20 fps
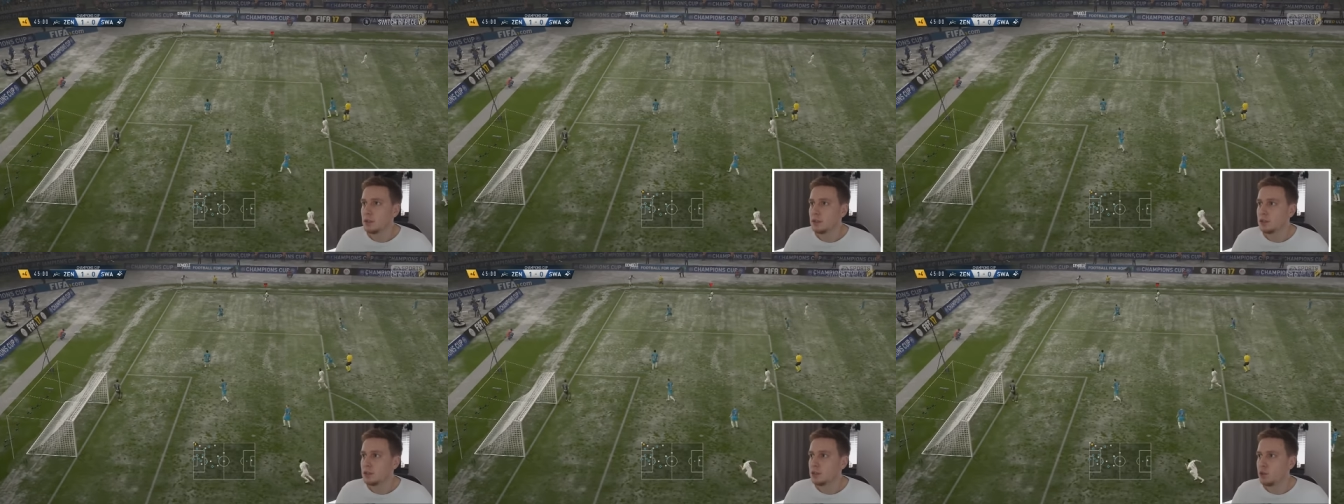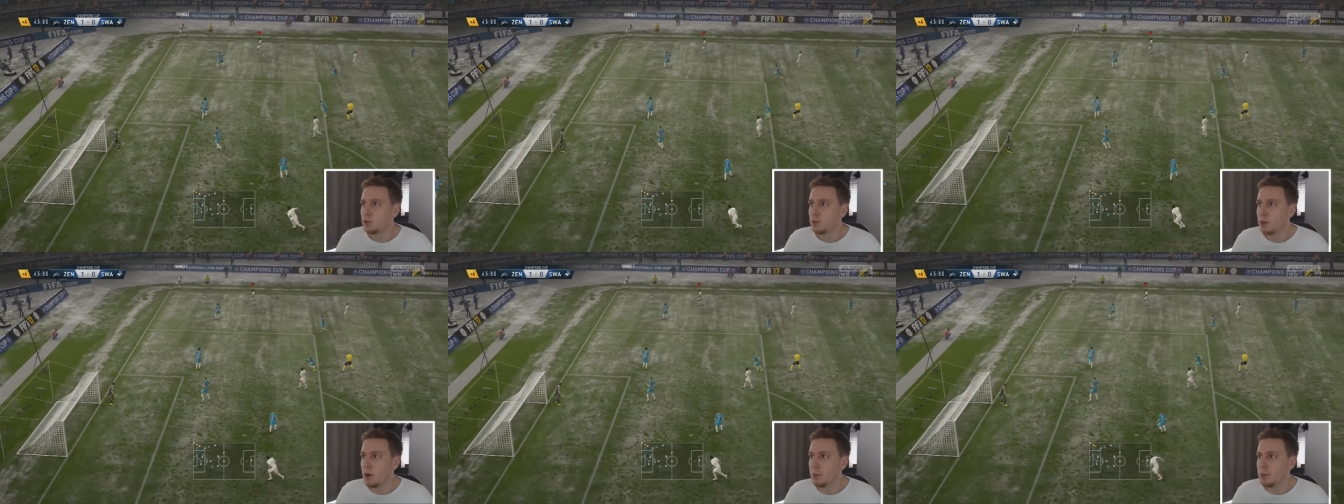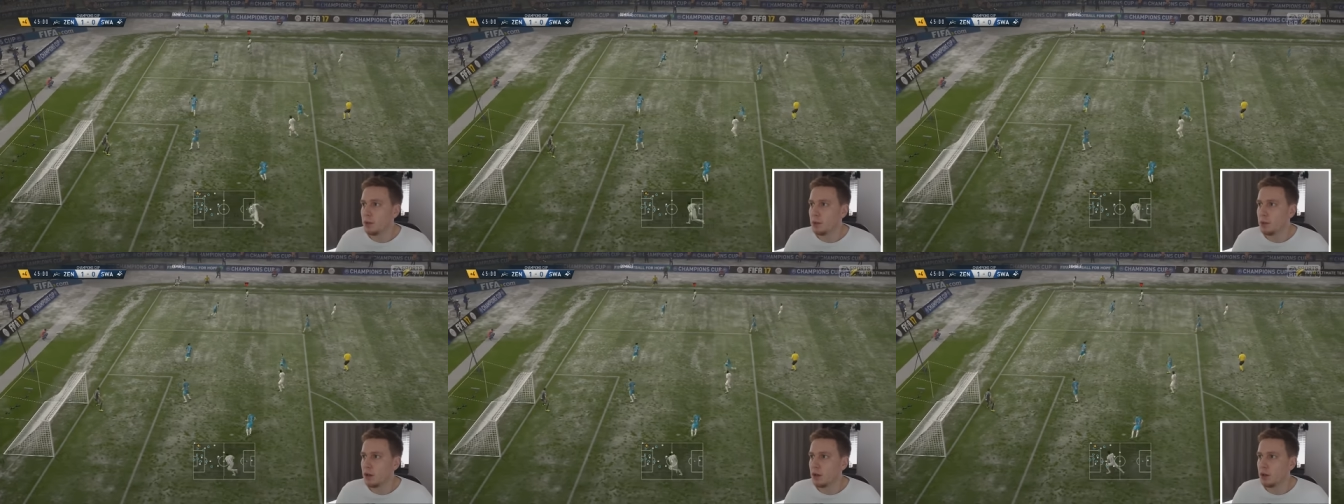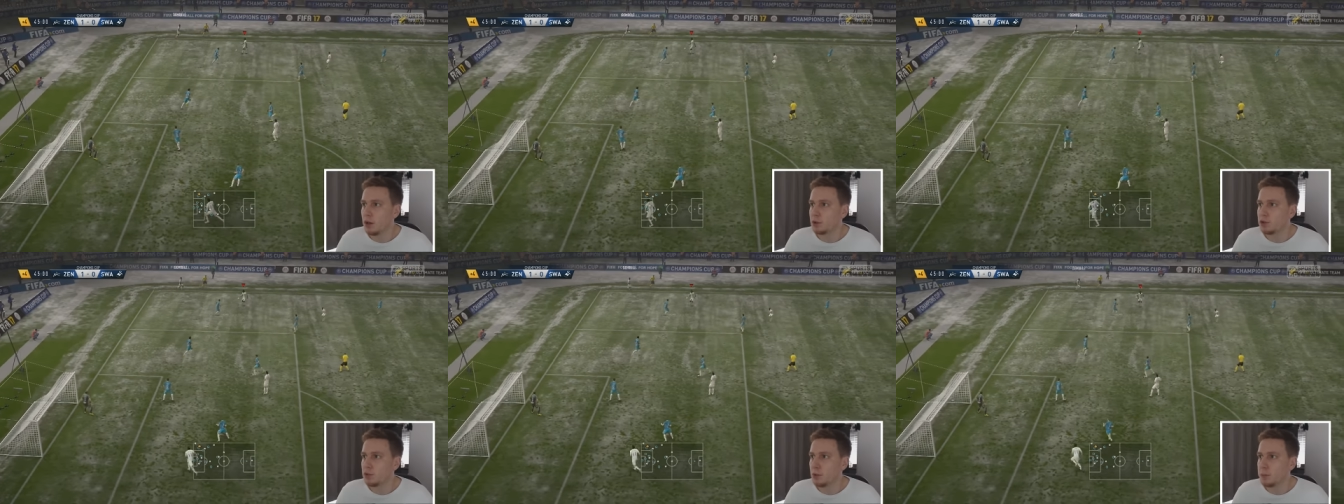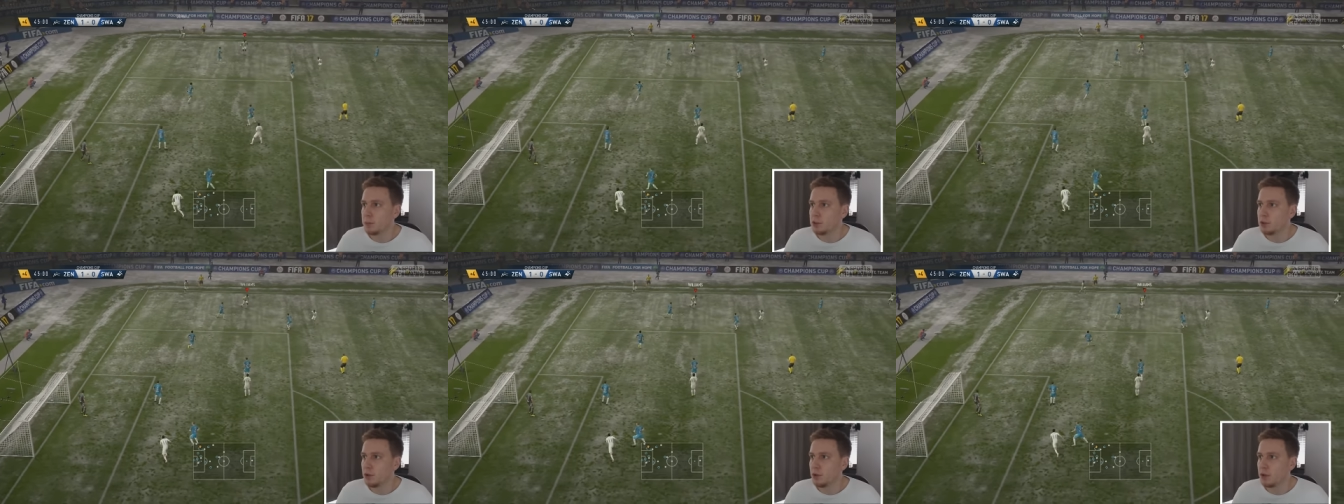Still might be one last
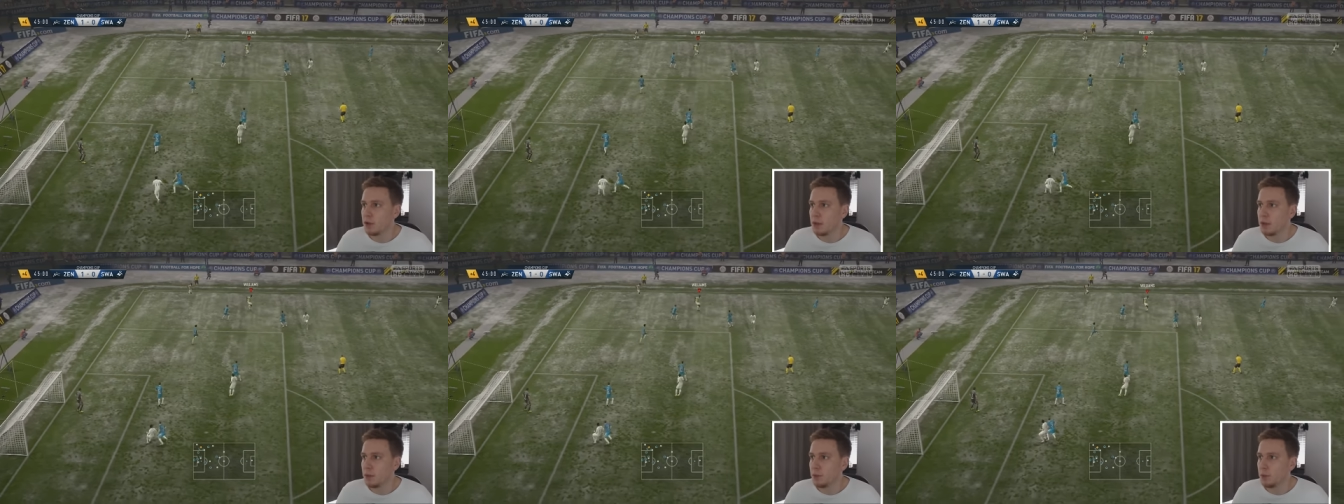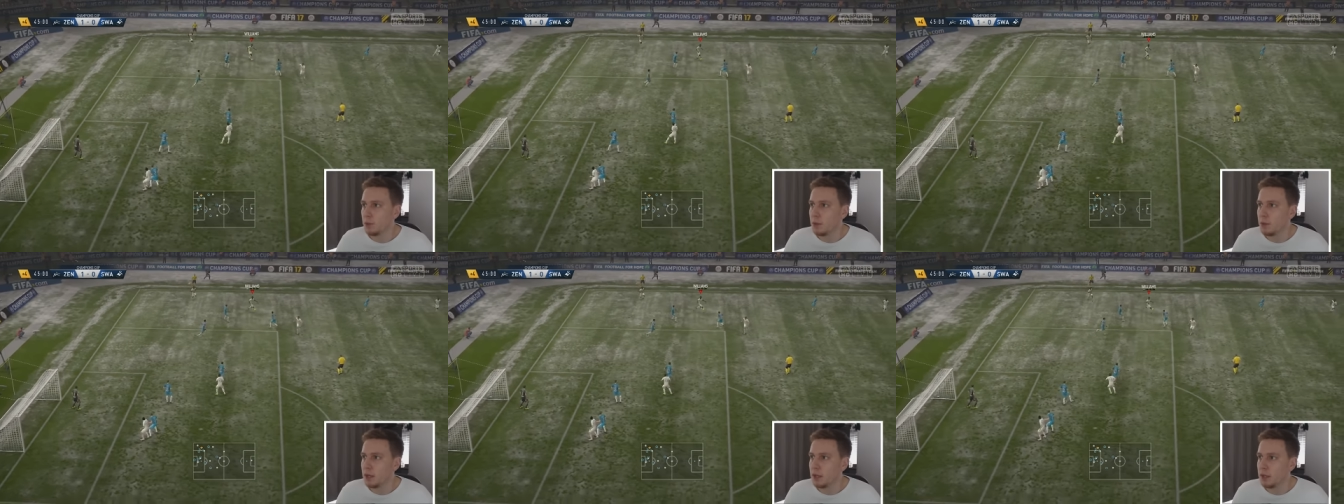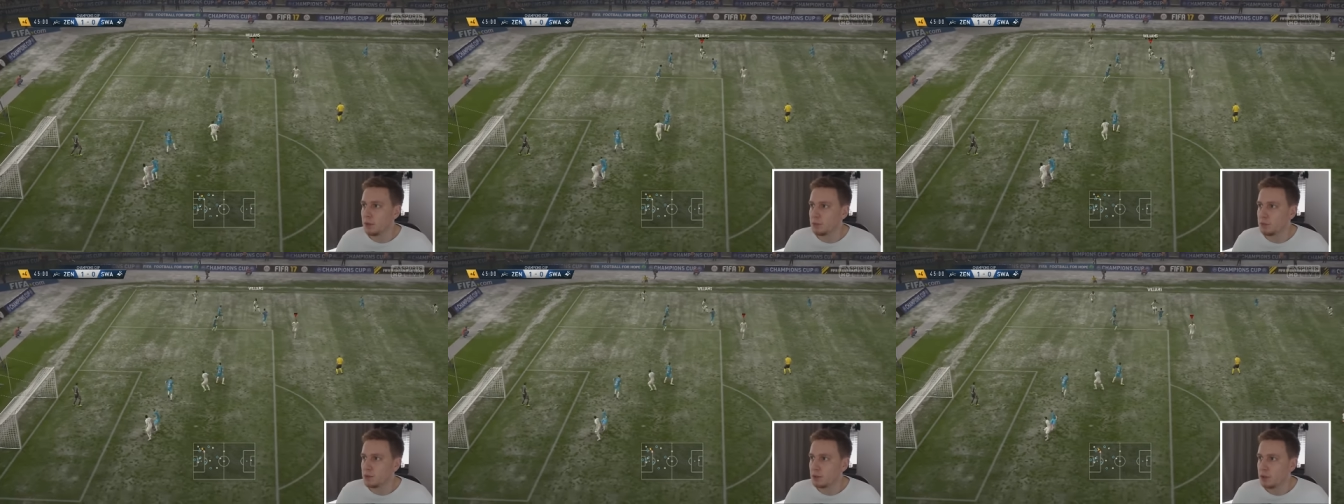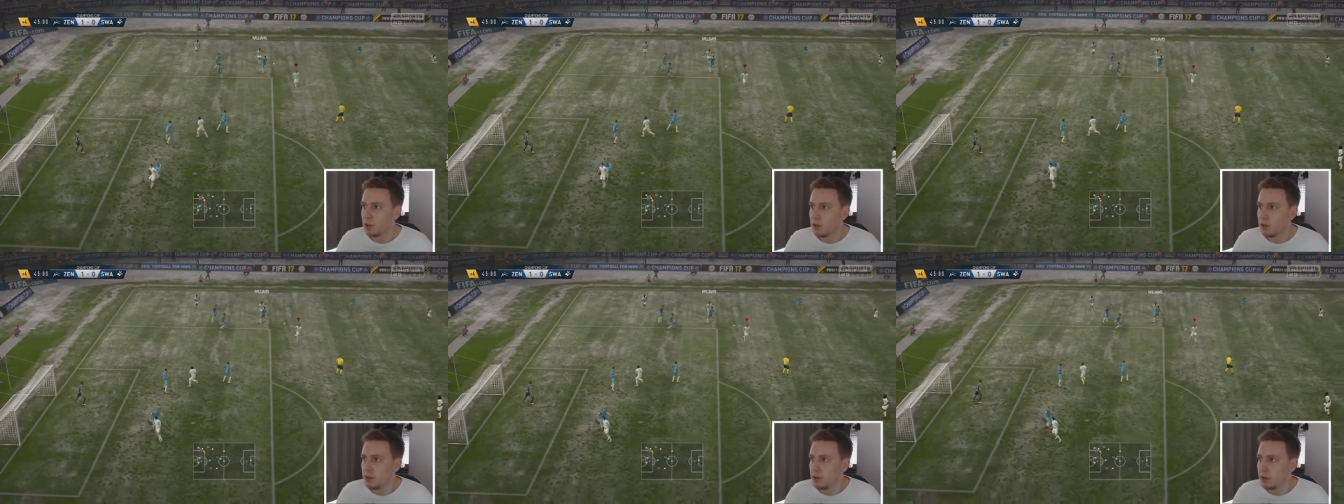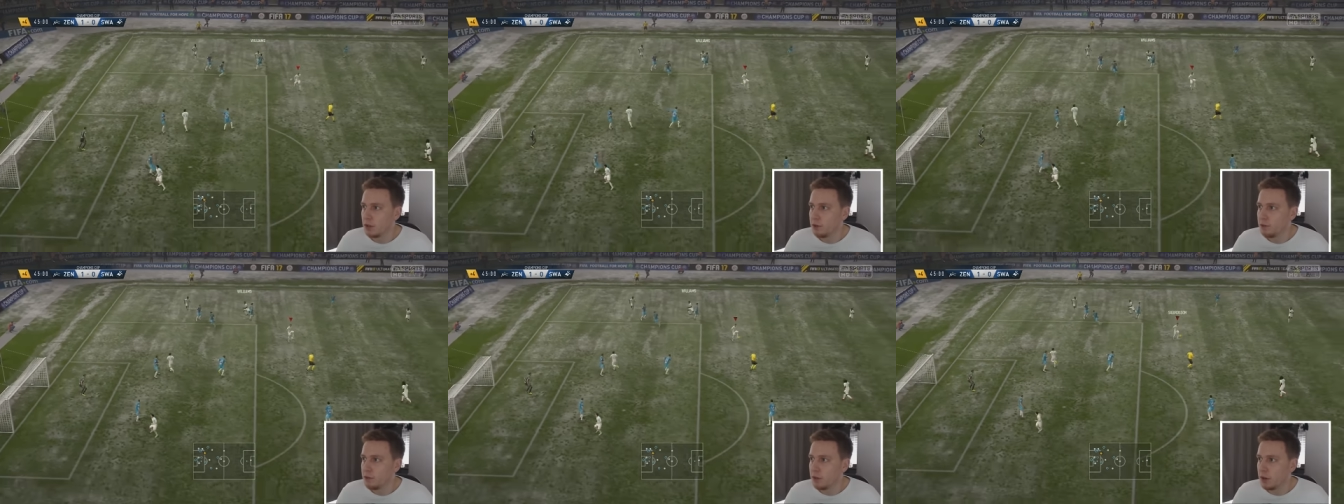opportunity. Williams
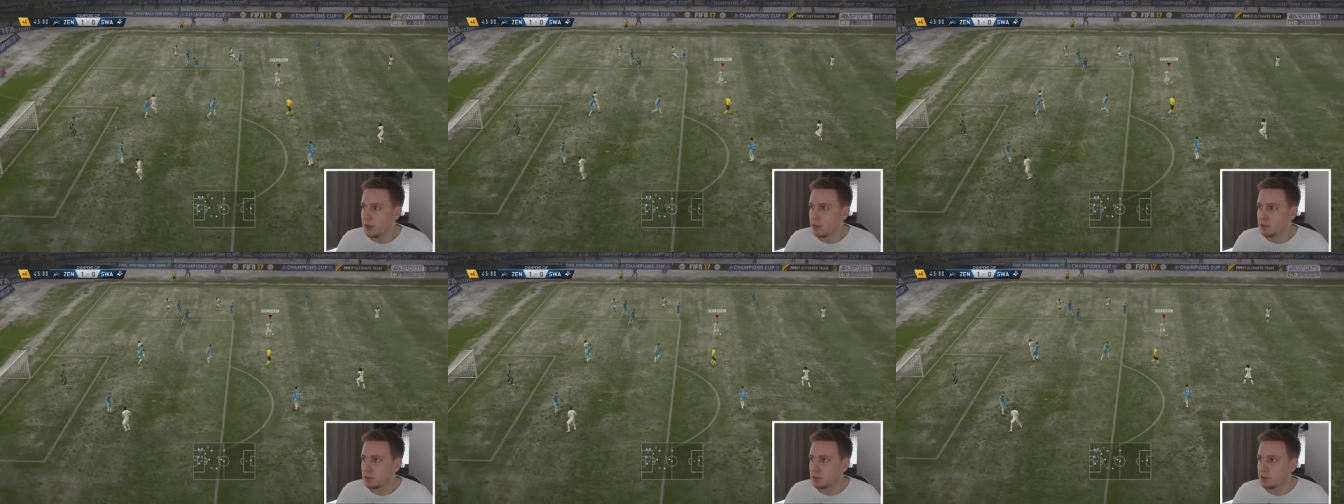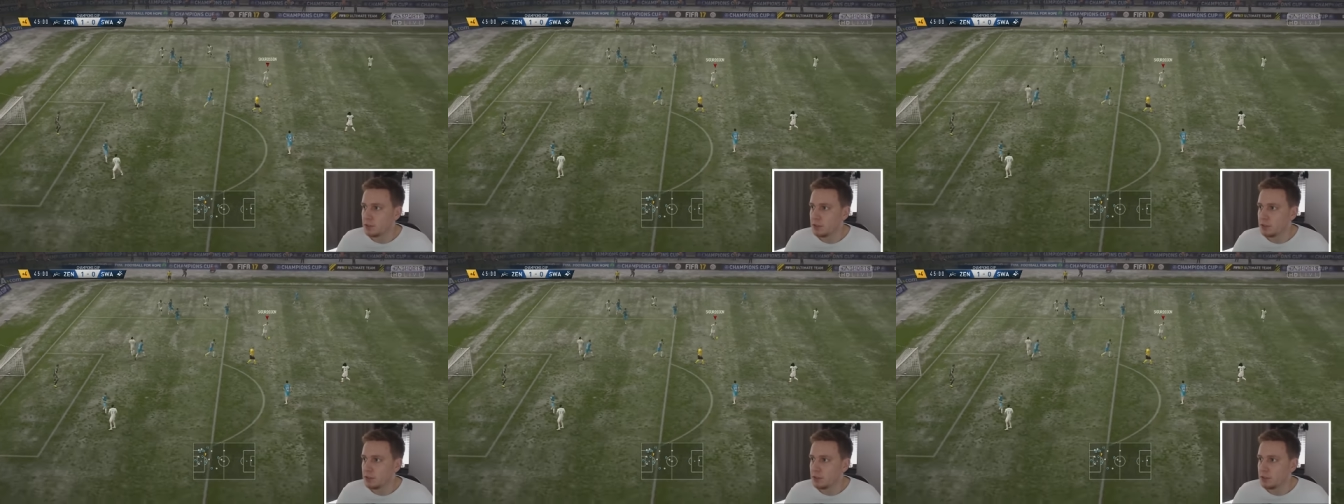finds